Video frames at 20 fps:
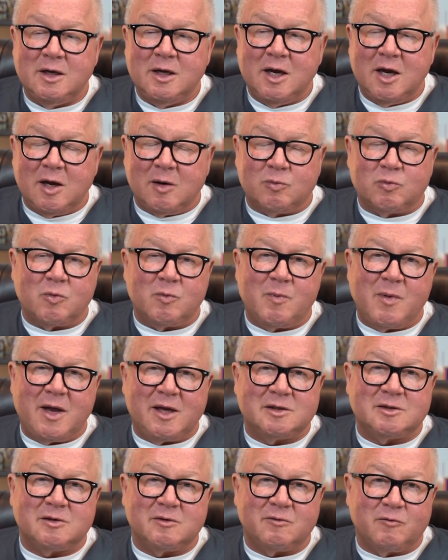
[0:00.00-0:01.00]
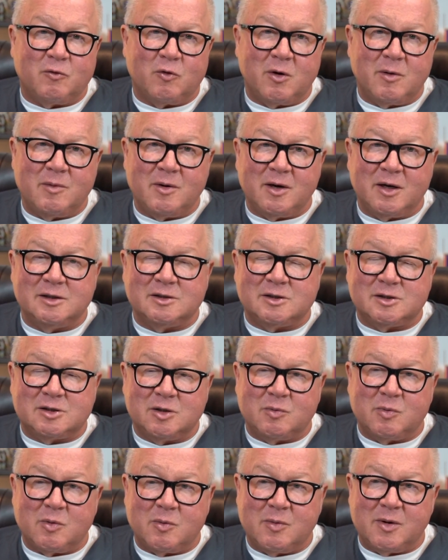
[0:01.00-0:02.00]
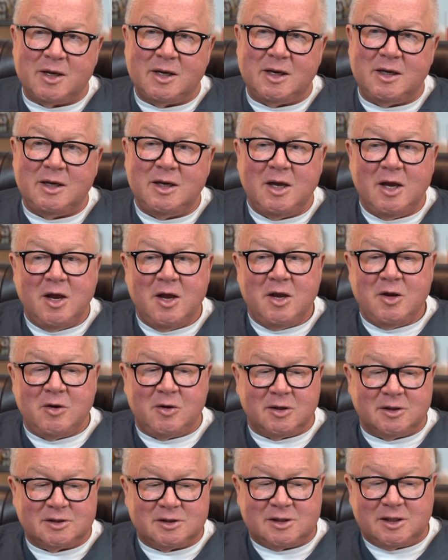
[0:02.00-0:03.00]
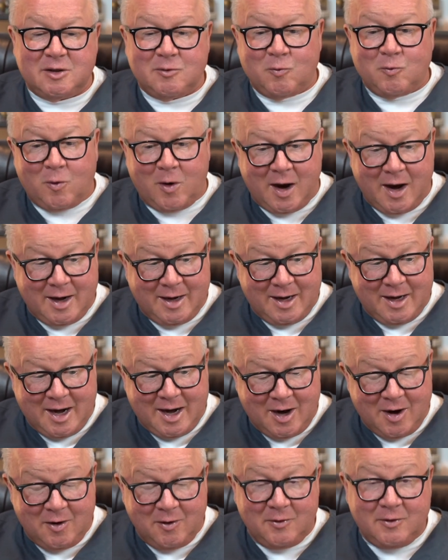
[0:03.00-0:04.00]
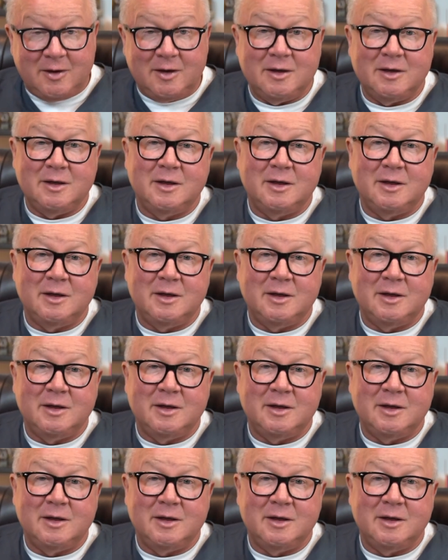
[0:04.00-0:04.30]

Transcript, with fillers: help with Master Formula and Super B. You can see why now.